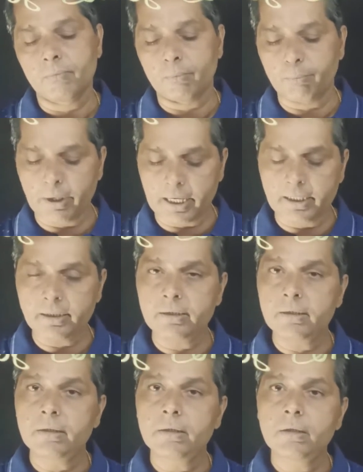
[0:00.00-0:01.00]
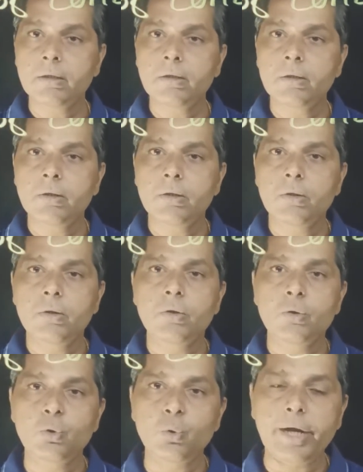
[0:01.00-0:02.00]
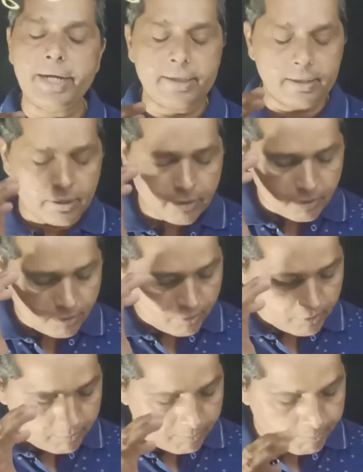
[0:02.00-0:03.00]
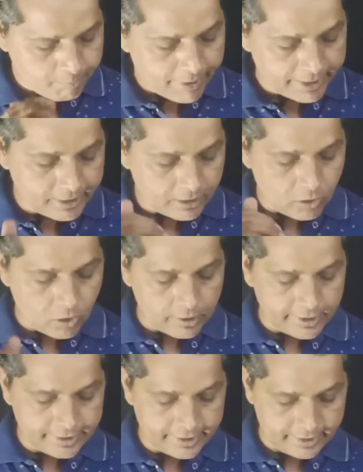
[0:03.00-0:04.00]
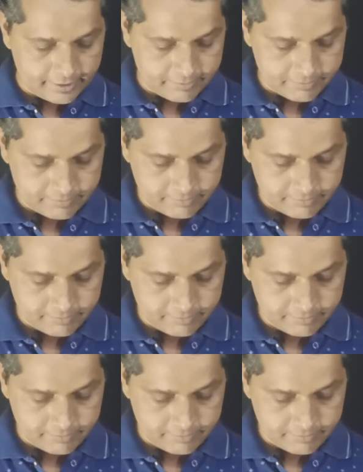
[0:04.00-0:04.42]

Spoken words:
but to get better quality